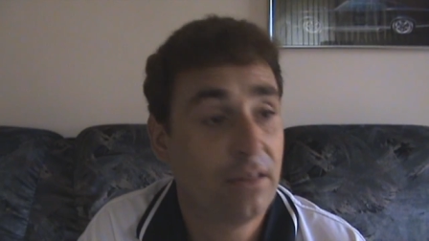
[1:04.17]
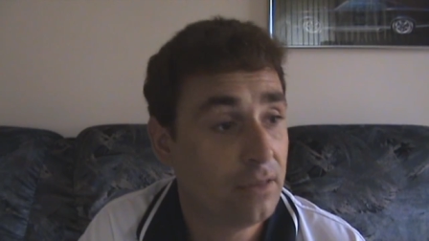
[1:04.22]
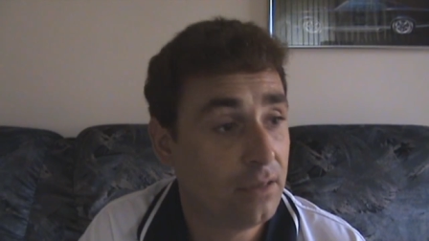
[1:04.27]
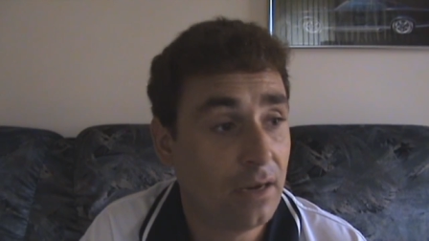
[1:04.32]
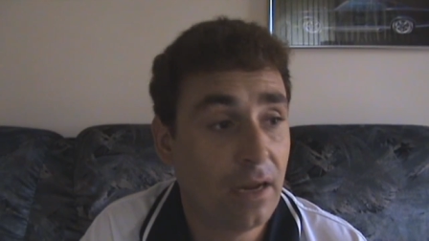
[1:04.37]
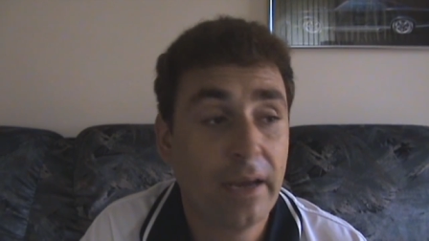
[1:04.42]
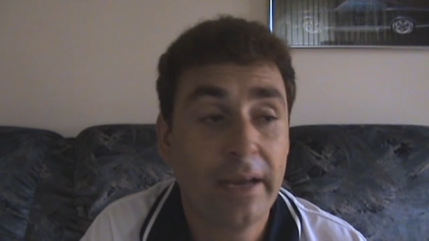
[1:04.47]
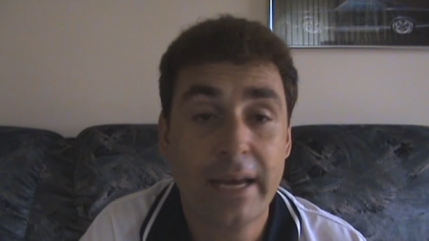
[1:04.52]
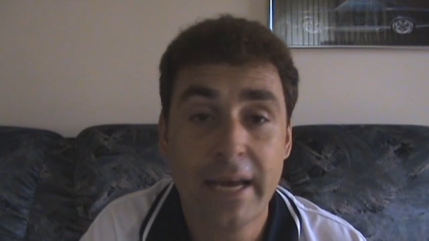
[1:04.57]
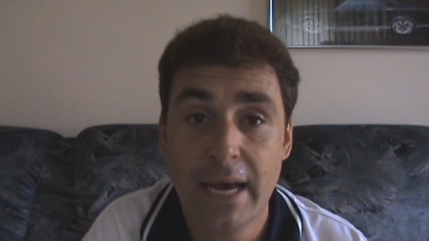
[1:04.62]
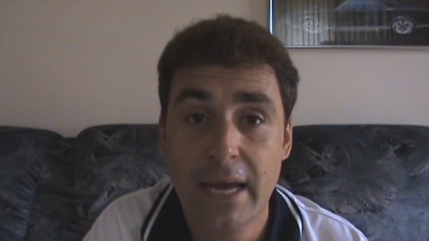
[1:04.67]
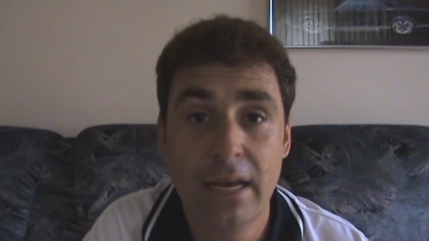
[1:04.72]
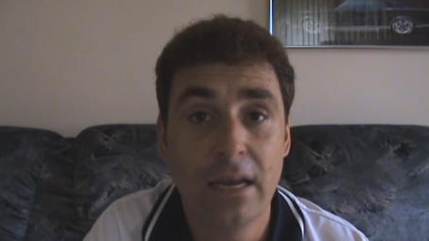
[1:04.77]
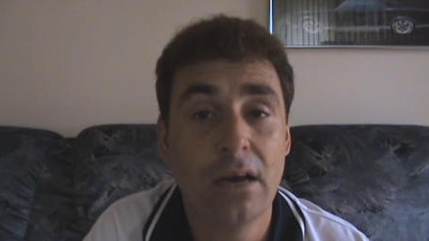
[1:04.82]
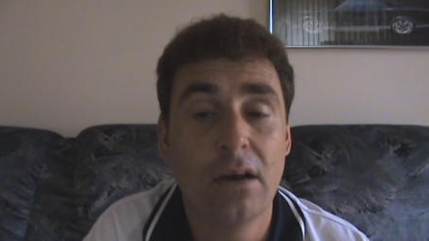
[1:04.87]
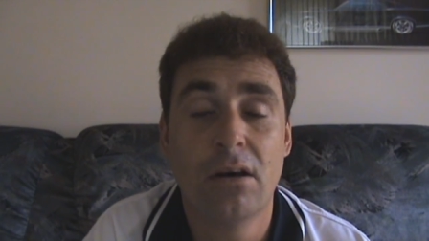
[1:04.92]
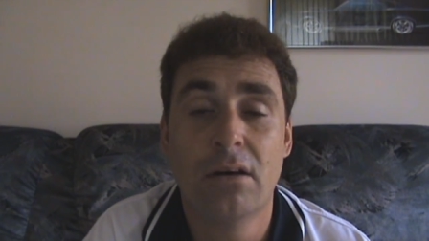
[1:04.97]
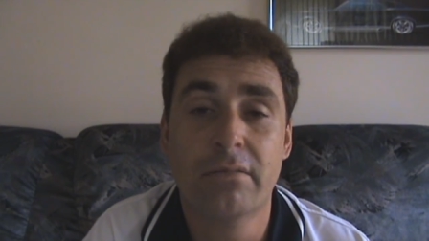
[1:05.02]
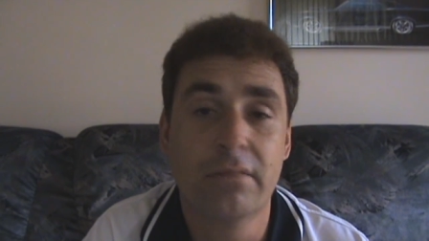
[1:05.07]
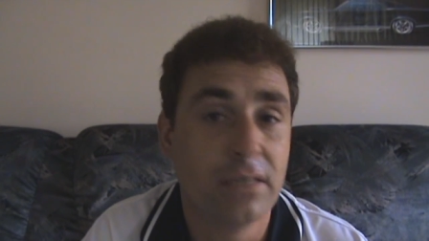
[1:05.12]
I thought, okay,
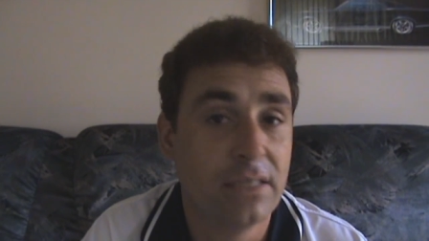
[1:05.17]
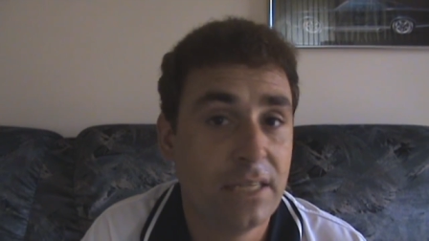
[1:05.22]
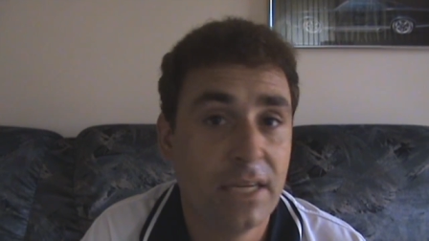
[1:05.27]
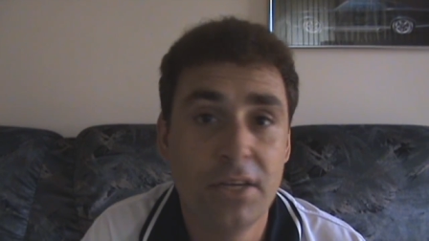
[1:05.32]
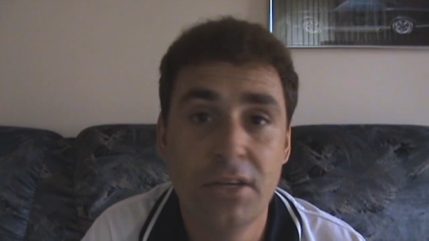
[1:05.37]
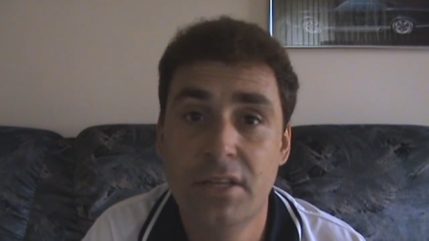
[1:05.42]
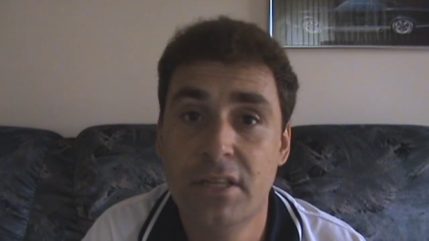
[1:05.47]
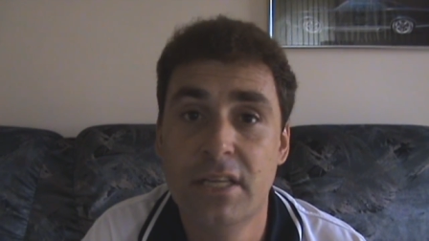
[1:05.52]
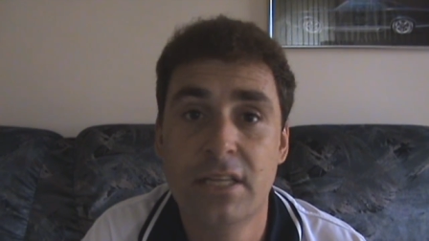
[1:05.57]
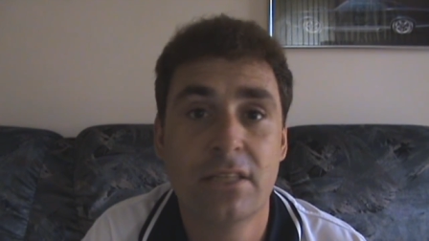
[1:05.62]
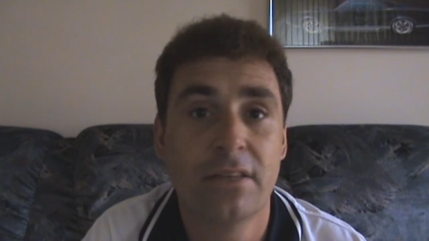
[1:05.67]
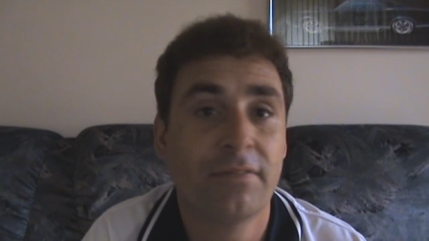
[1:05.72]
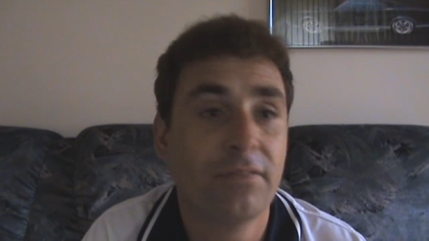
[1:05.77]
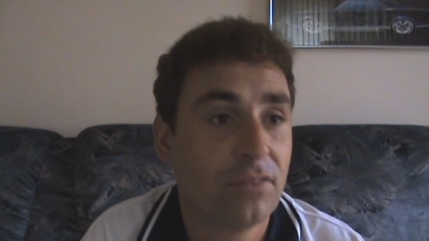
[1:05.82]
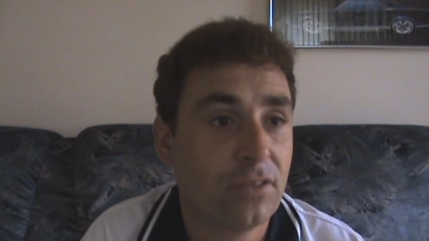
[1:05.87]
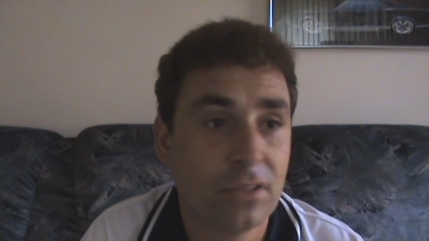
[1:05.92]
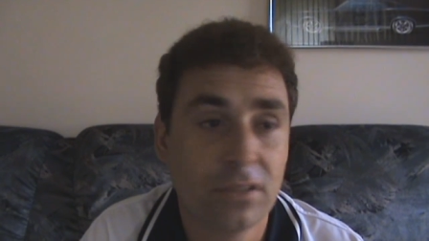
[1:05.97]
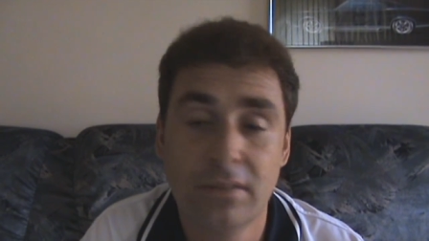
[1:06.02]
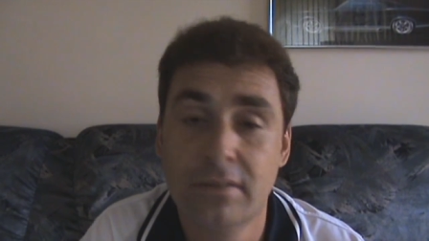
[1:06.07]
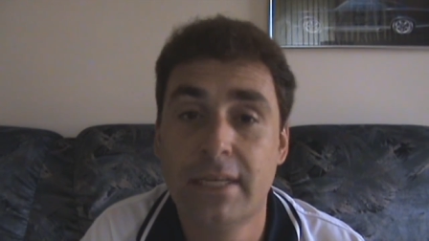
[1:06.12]
no, I'll continue this. I'll
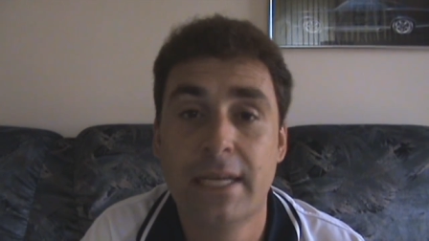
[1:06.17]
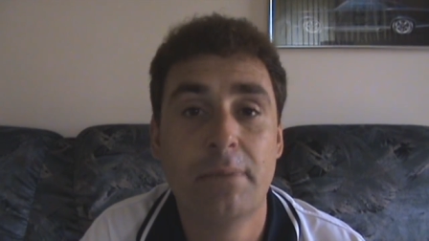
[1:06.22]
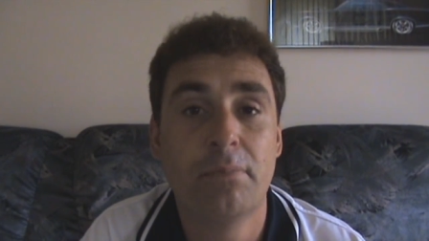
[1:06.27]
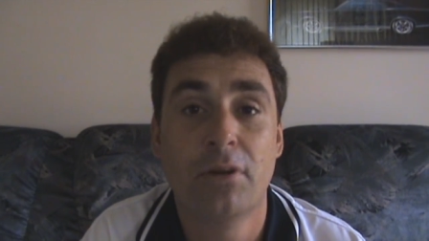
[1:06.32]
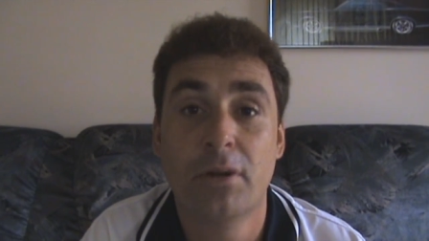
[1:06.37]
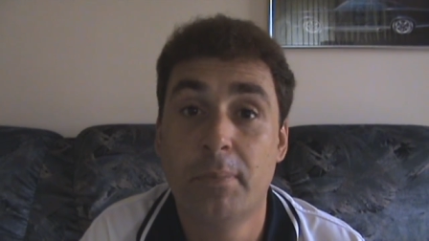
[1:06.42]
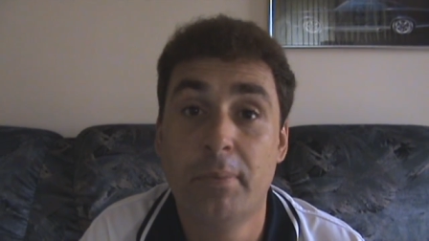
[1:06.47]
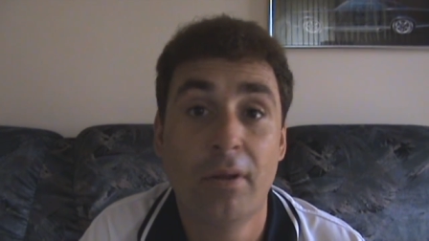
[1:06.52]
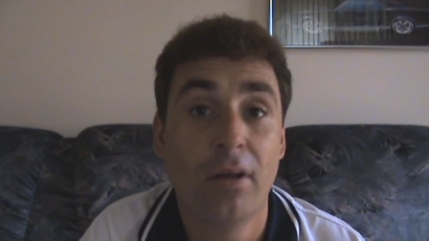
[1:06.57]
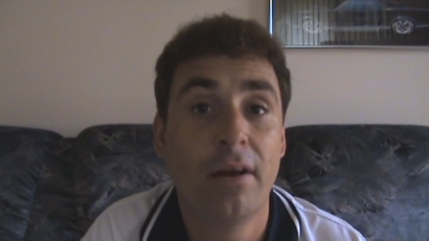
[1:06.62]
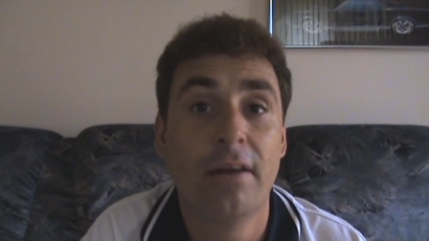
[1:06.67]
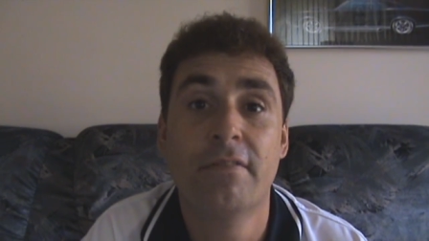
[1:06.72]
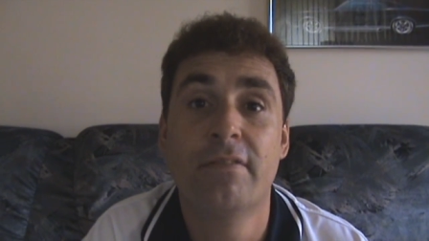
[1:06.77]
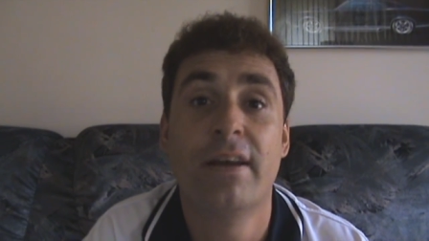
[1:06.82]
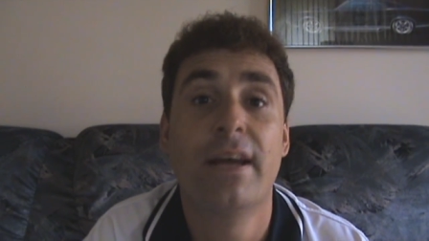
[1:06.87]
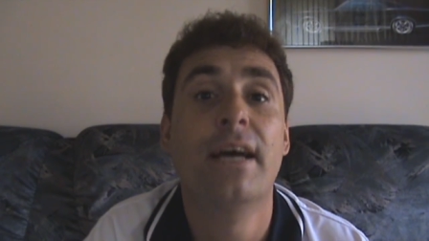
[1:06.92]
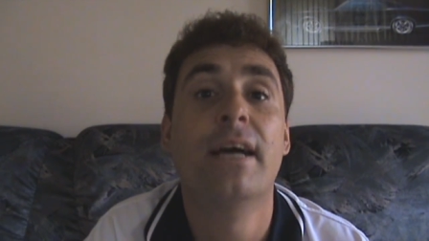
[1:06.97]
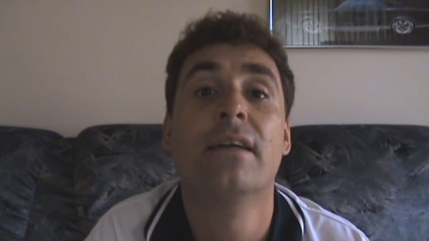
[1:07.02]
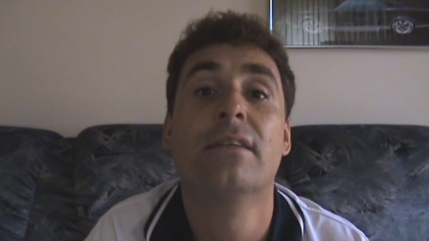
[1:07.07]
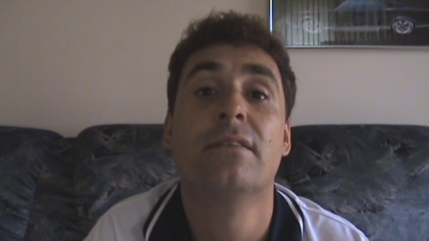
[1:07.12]
just keep on applying
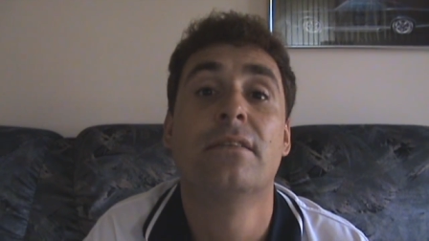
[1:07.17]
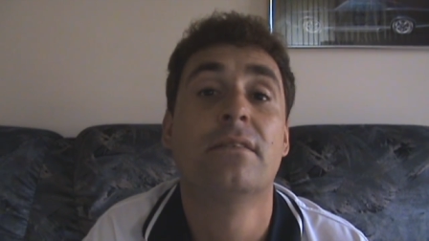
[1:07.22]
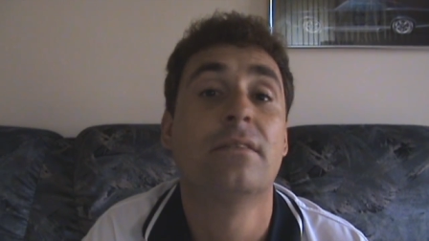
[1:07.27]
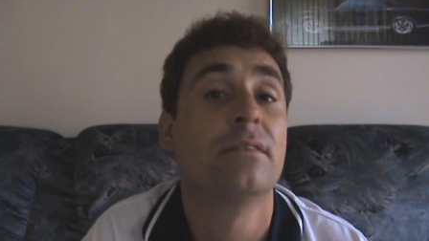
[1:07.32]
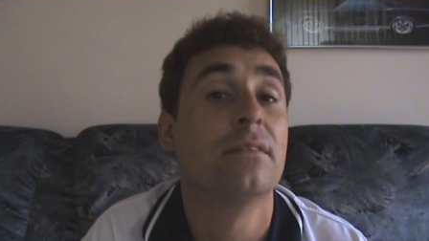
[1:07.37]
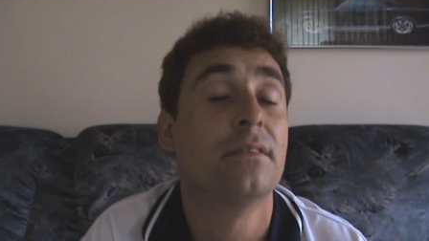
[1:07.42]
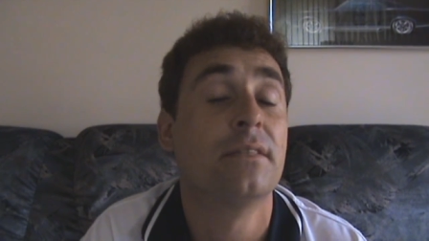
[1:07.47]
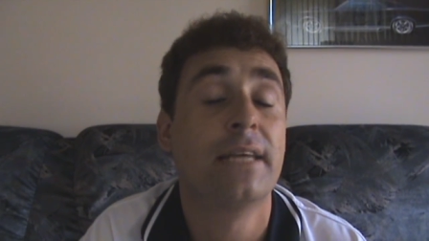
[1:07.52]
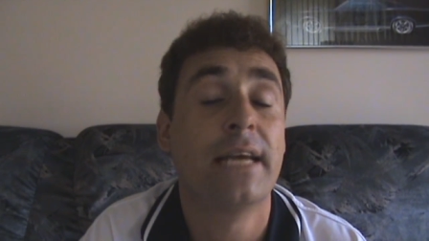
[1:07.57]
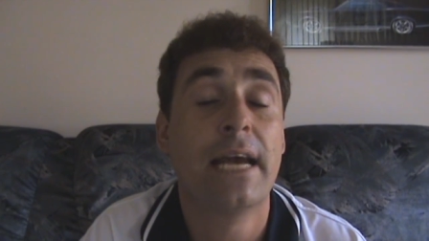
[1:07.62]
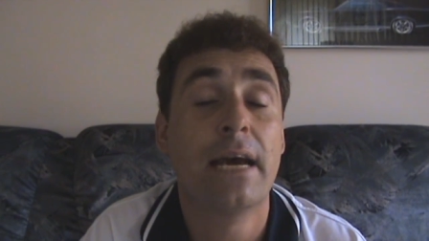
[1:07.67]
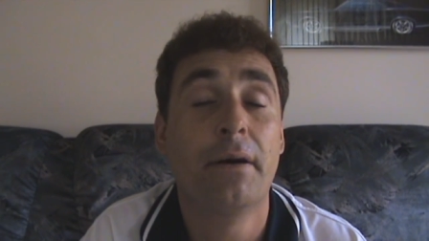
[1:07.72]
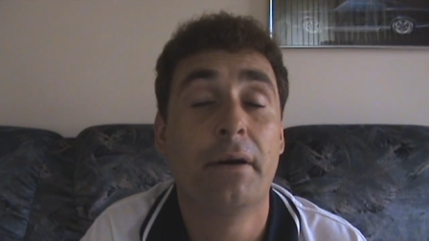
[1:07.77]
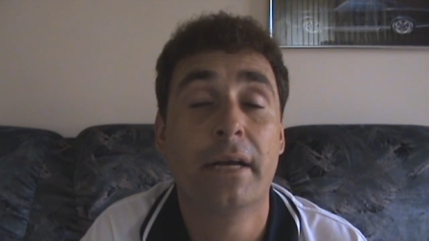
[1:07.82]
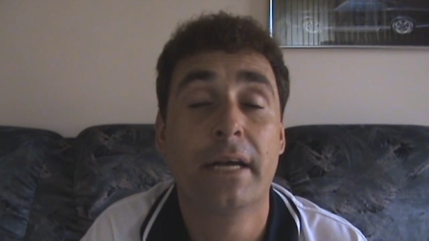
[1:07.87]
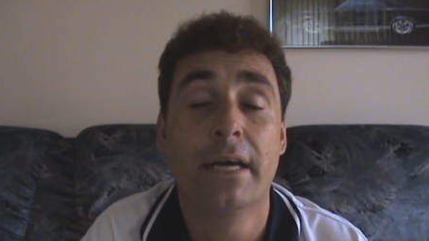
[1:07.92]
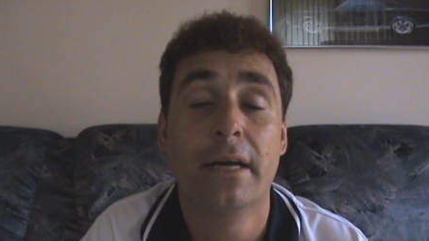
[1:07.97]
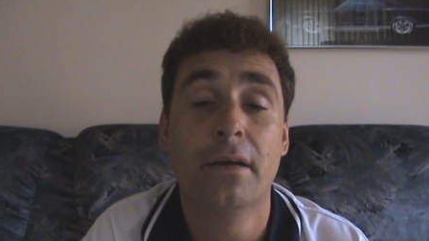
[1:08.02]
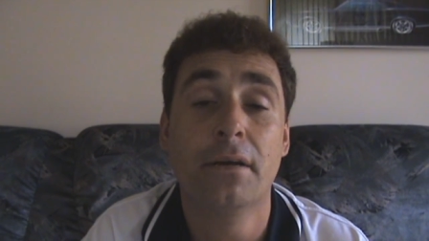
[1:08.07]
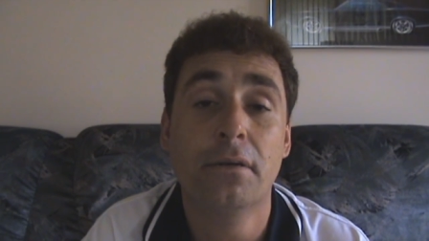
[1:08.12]
for houses and see how
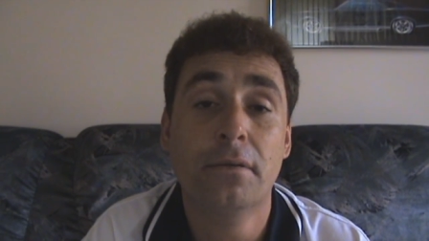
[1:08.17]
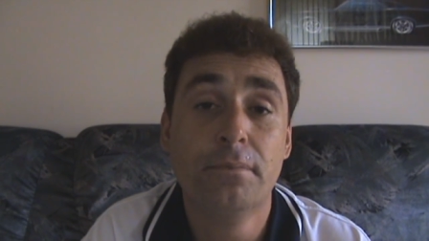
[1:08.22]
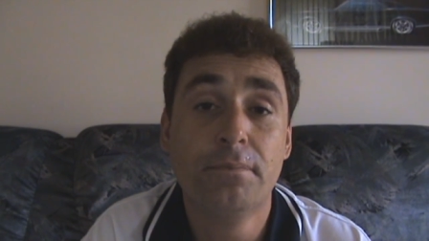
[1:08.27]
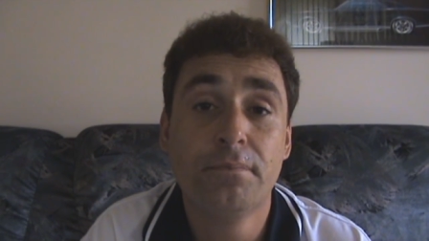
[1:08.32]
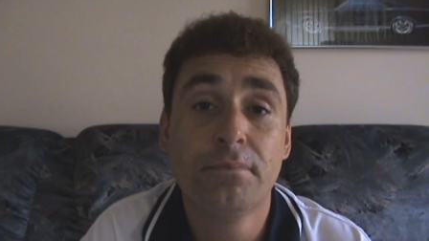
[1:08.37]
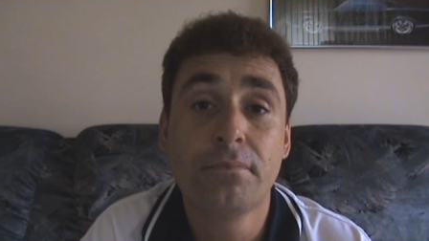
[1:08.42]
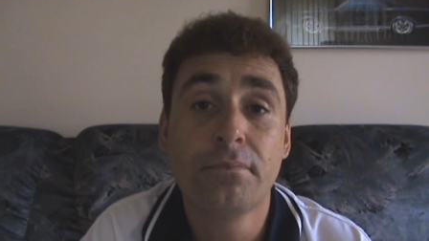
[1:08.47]
I go.